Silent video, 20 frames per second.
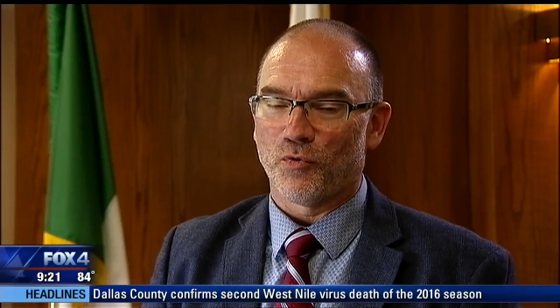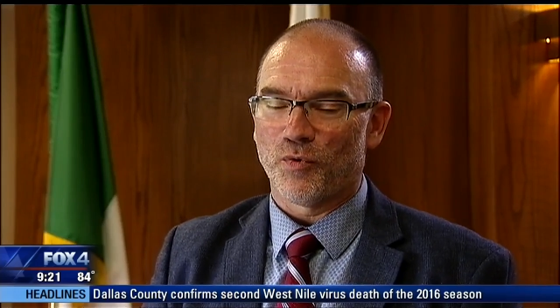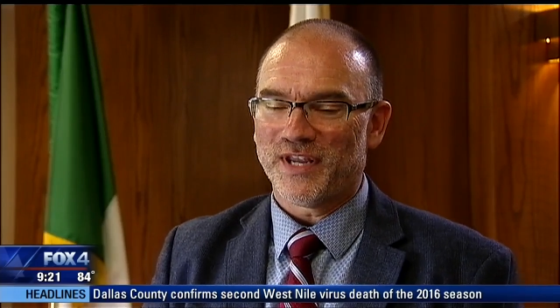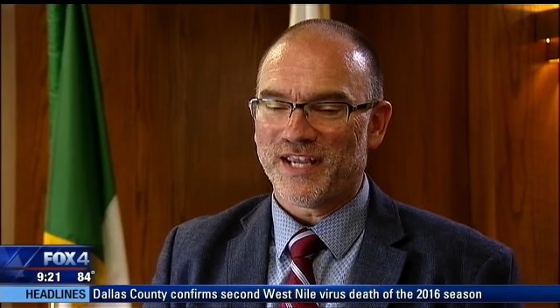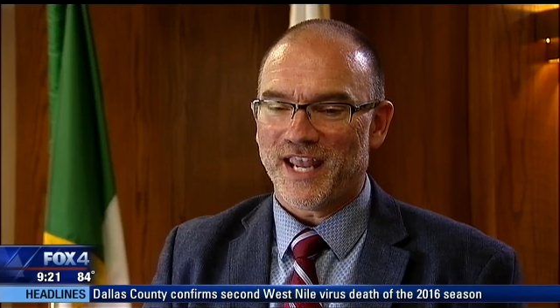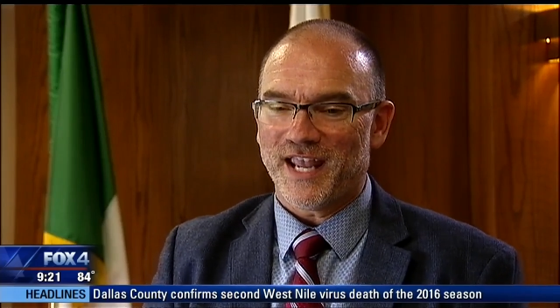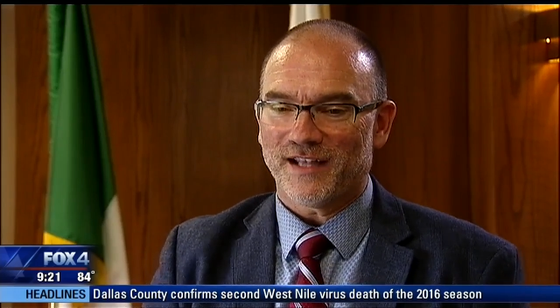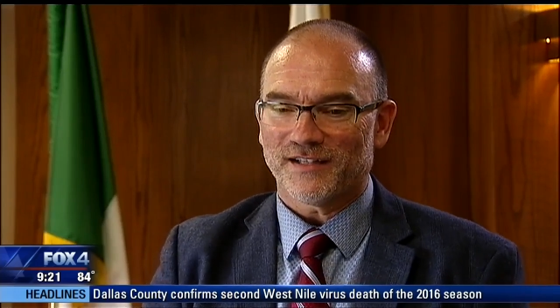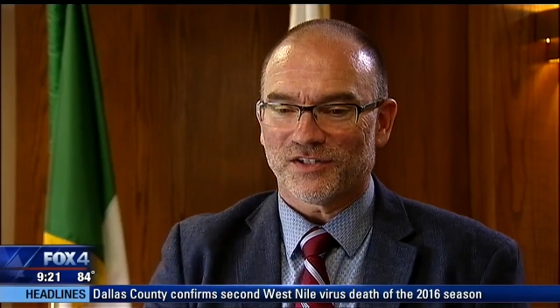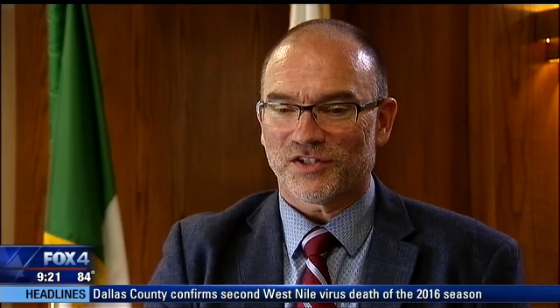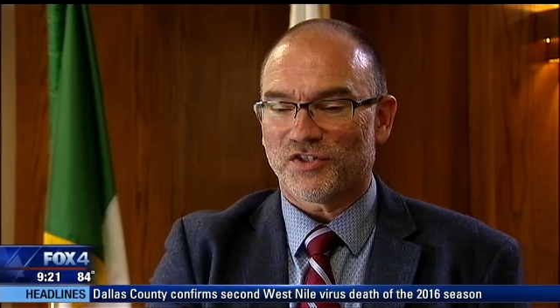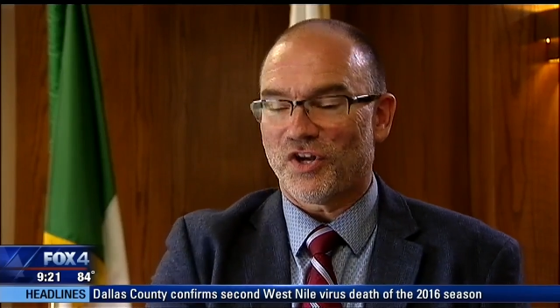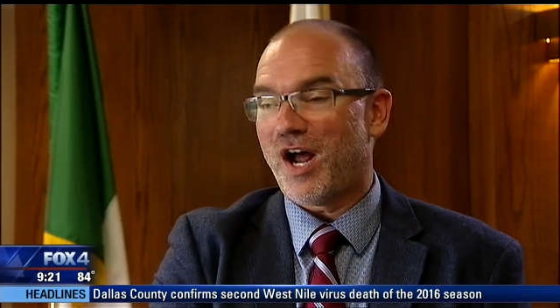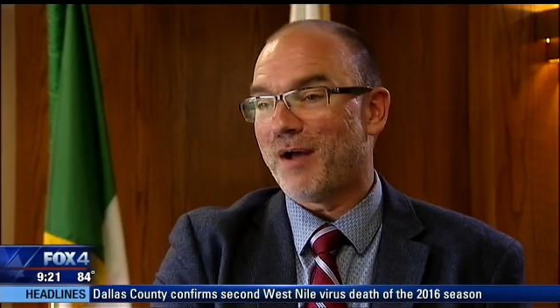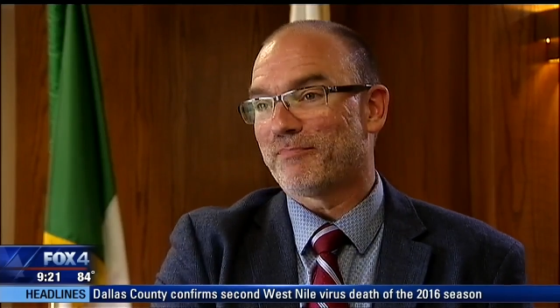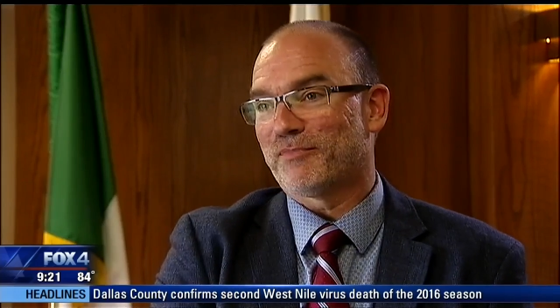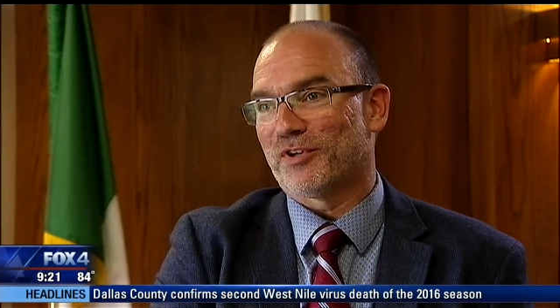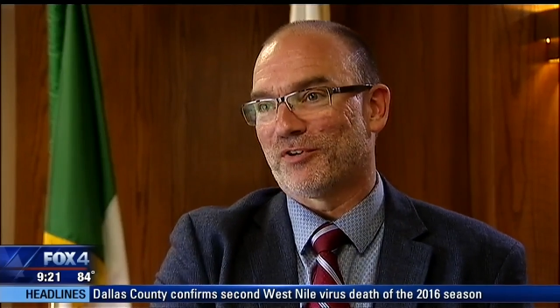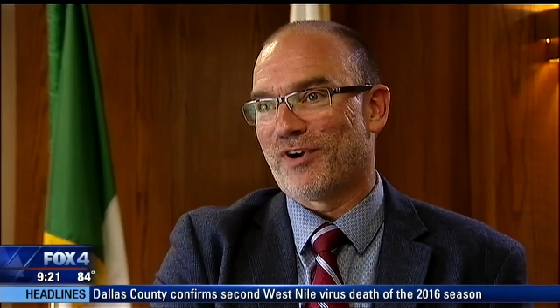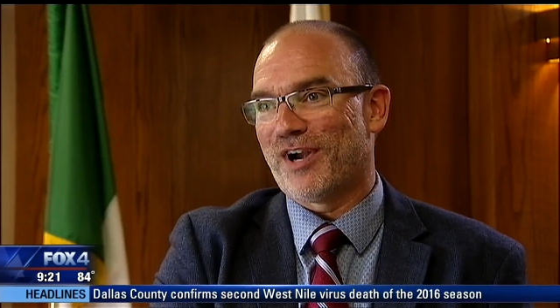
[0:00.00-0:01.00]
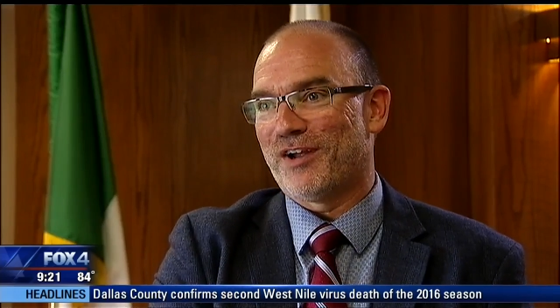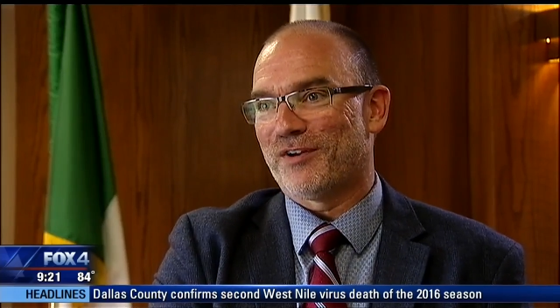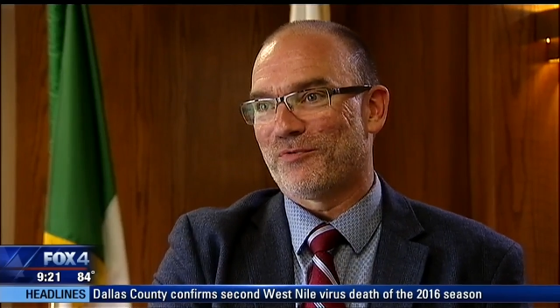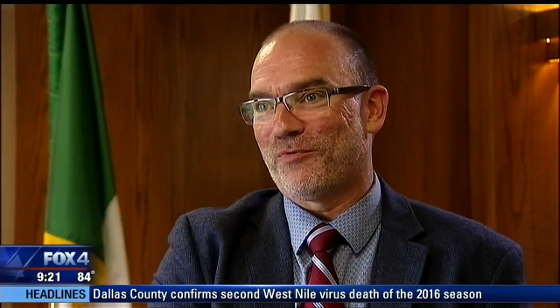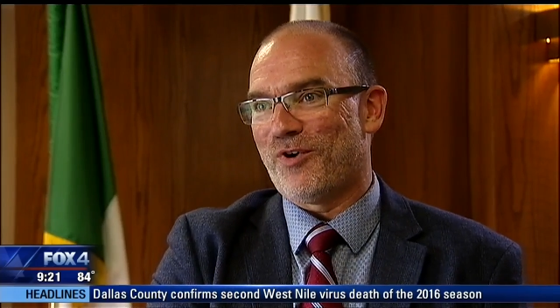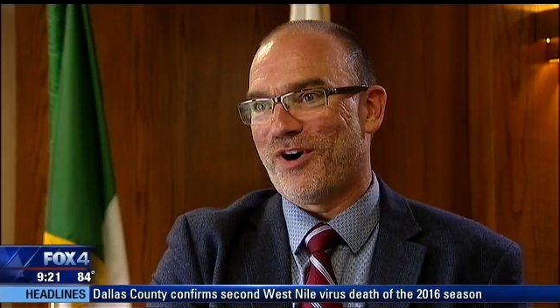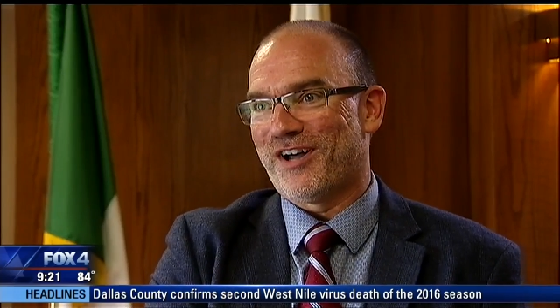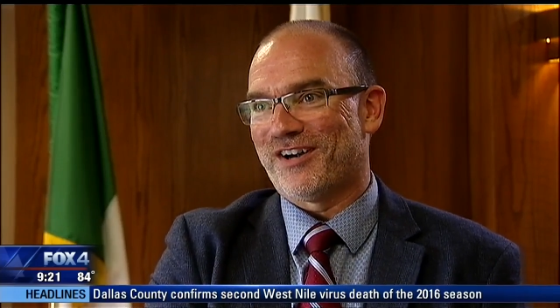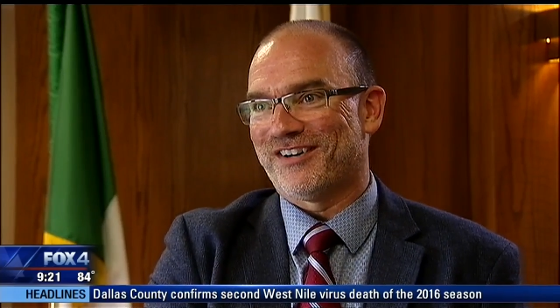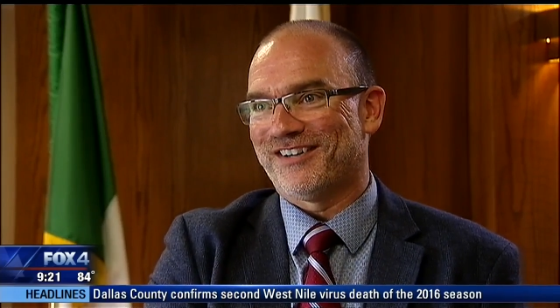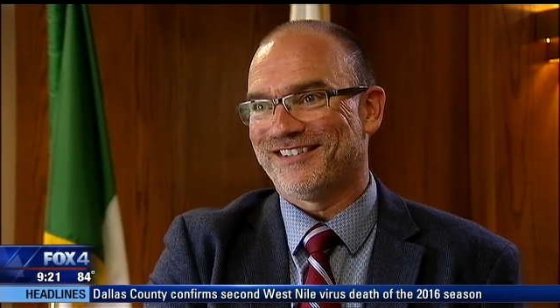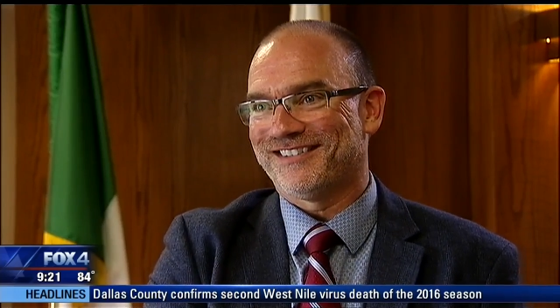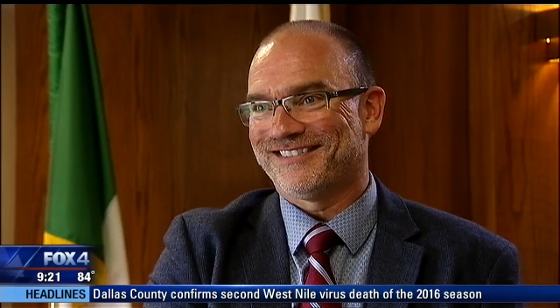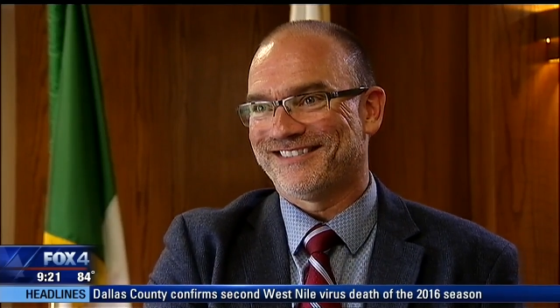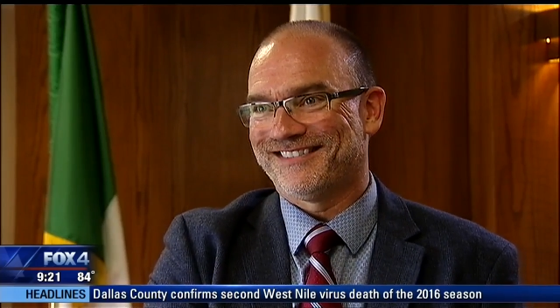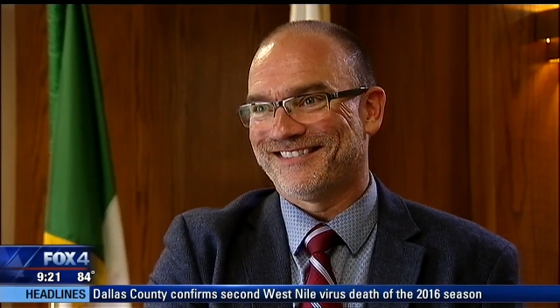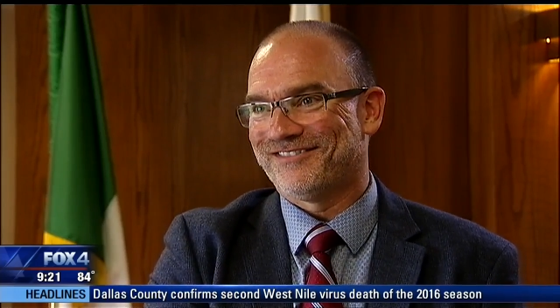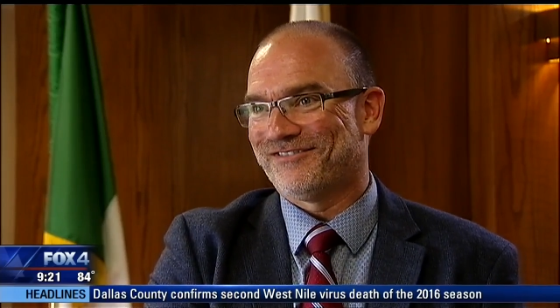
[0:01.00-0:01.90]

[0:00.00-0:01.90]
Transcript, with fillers: we can't stop the groundwater